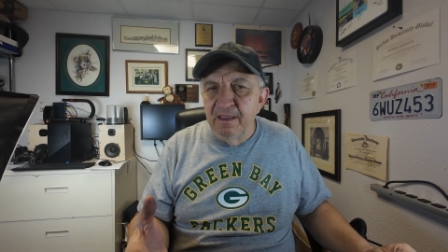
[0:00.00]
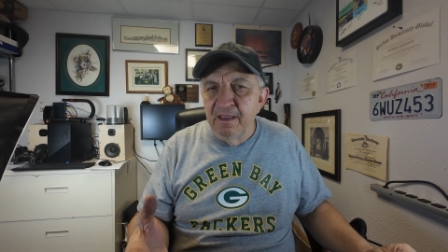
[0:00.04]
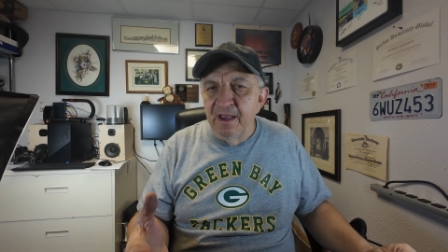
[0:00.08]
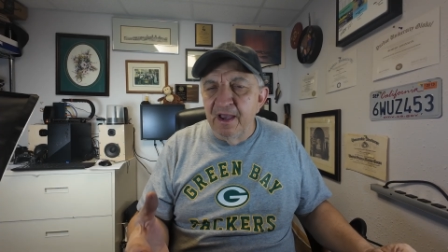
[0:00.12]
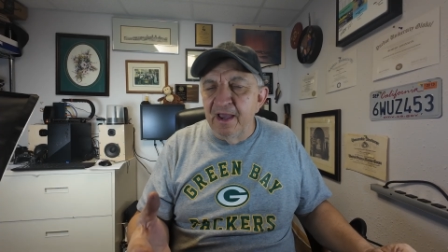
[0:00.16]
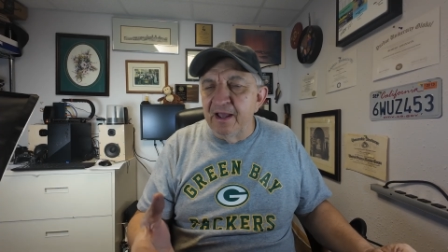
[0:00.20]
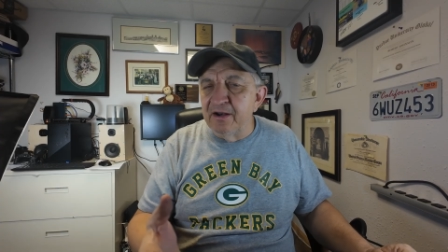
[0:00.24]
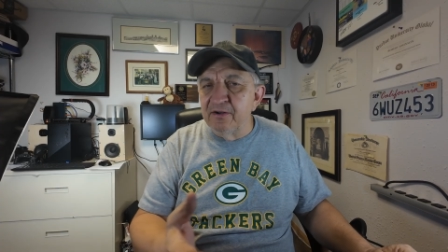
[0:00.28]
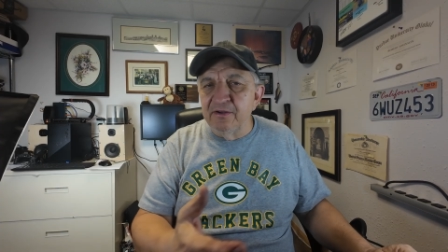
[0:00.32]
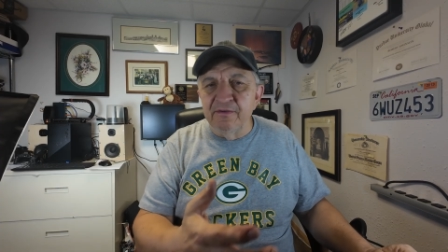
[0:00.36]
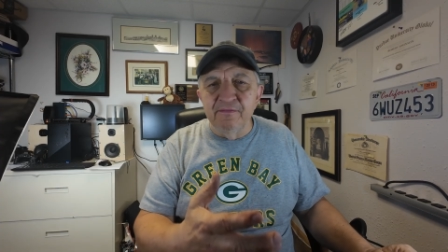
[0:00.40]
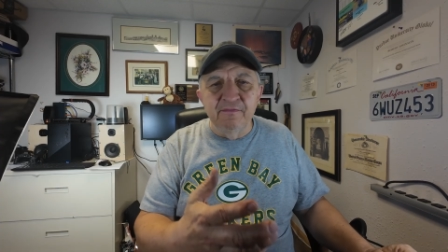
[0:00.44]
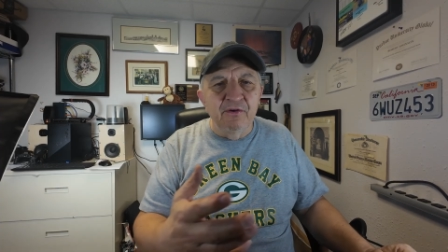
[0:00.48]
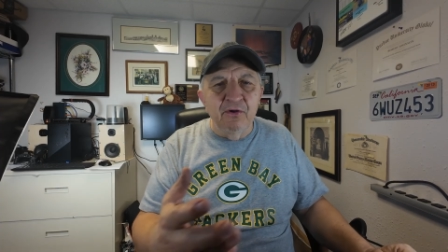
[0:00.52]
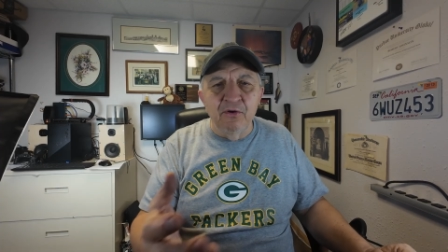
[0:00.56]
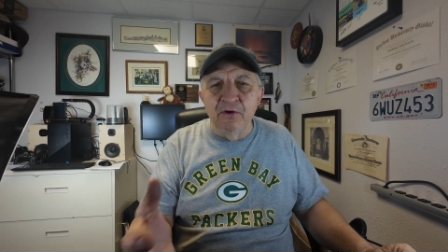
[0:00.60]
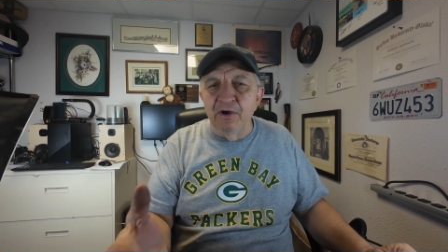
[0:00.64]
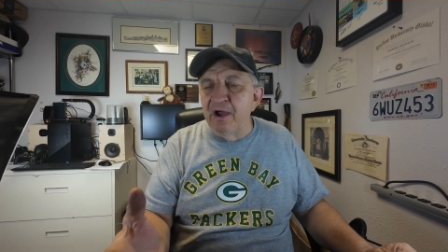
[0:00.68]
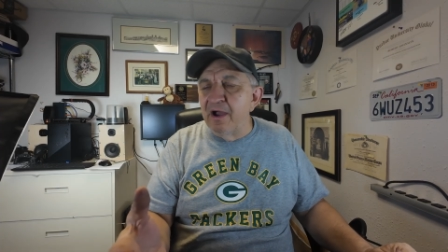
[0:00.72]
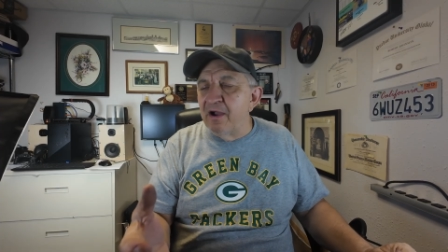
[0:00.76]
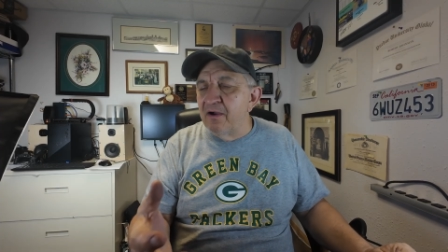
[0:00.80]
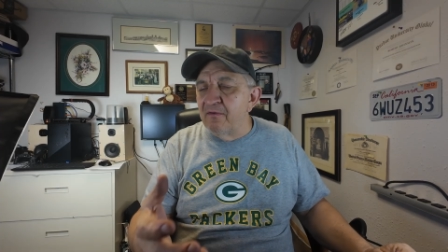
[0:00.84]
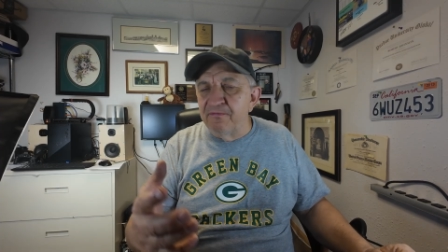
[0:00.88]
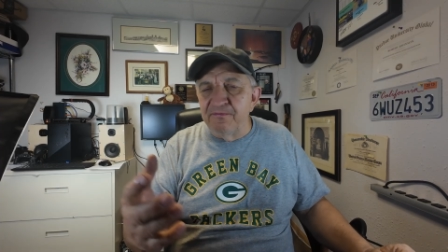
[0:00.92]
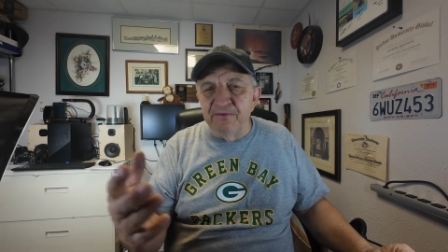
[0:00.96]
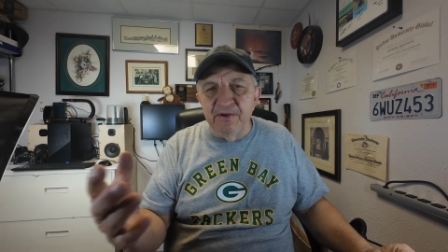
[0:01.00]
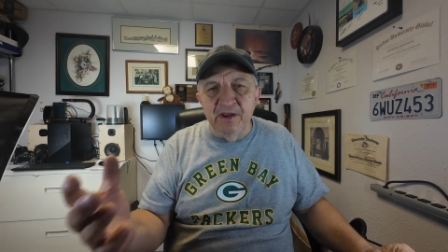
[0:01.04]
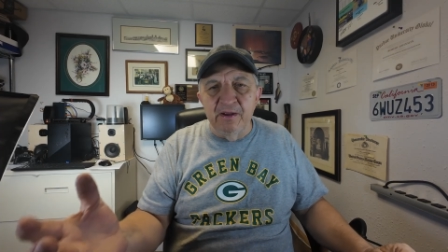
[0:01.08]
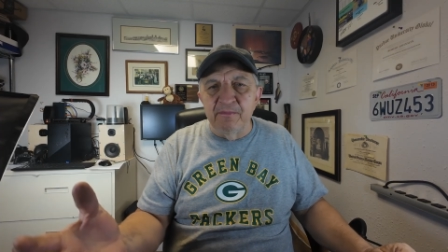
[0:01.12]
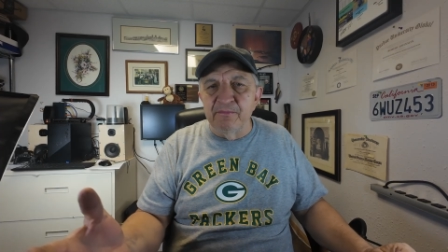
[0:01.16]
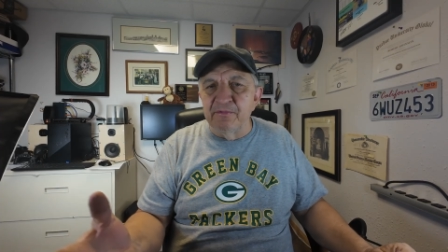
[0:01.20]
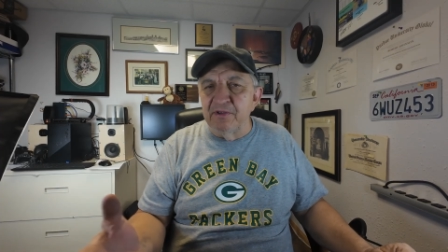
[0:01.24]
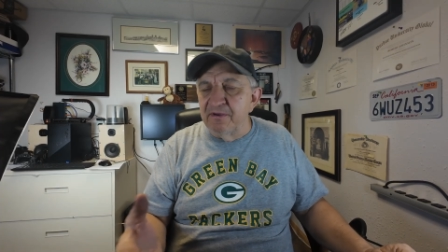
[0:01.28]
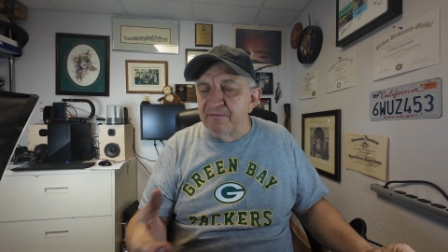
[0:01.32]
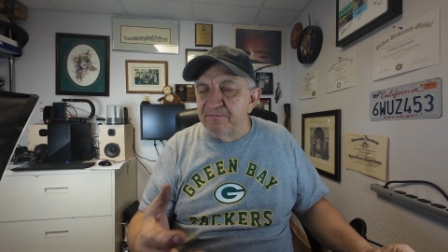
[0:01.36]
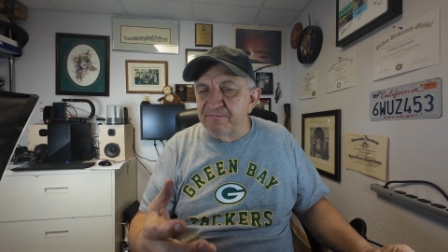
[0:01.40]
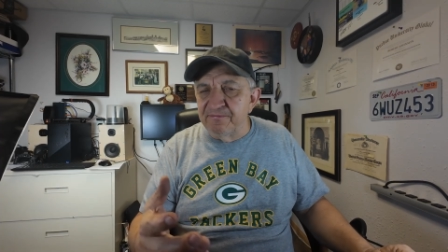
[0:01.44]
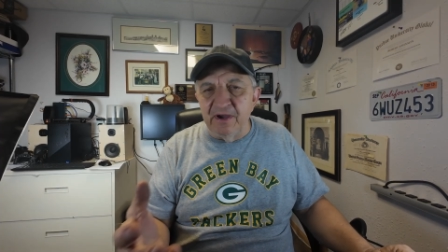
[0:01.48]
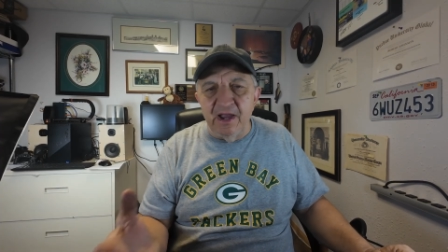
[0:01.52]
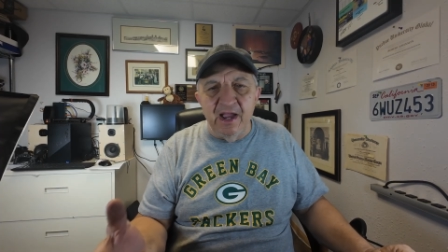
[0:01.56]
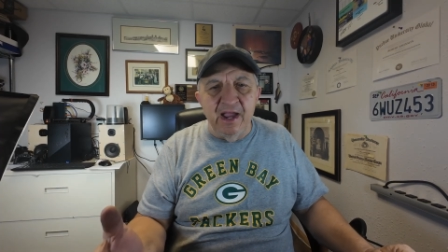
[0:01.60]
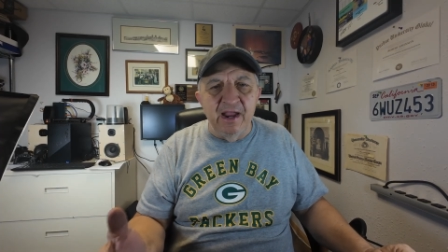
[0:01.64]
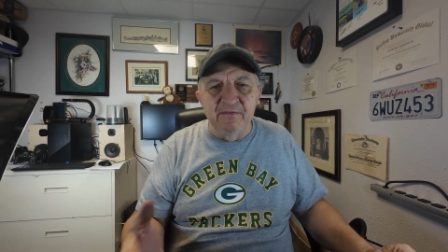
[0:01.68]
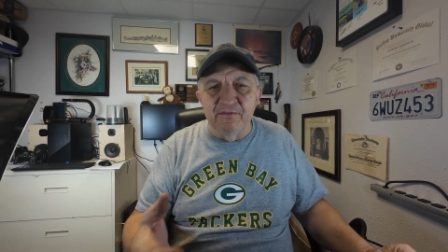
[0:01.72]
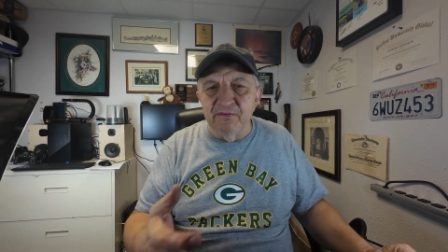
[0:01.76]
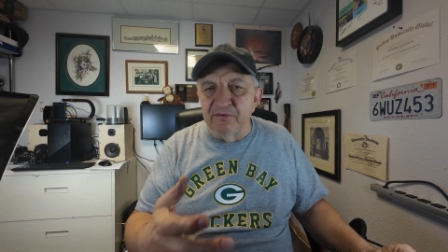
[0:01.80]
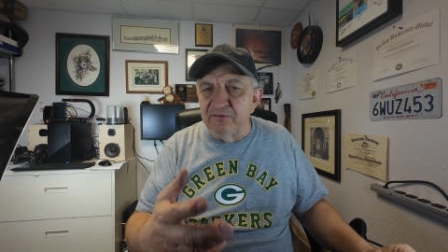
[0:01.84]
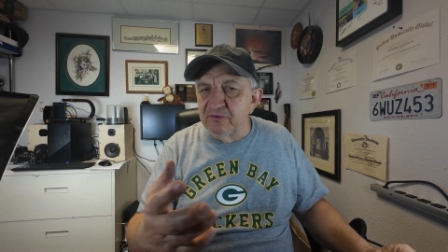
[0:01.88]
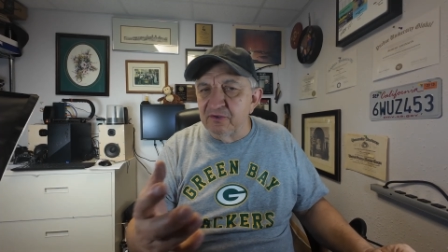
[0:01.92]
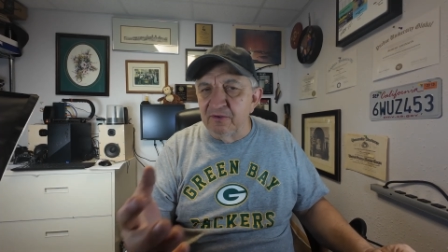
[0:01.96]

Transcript: I don't even know how a family of 5 or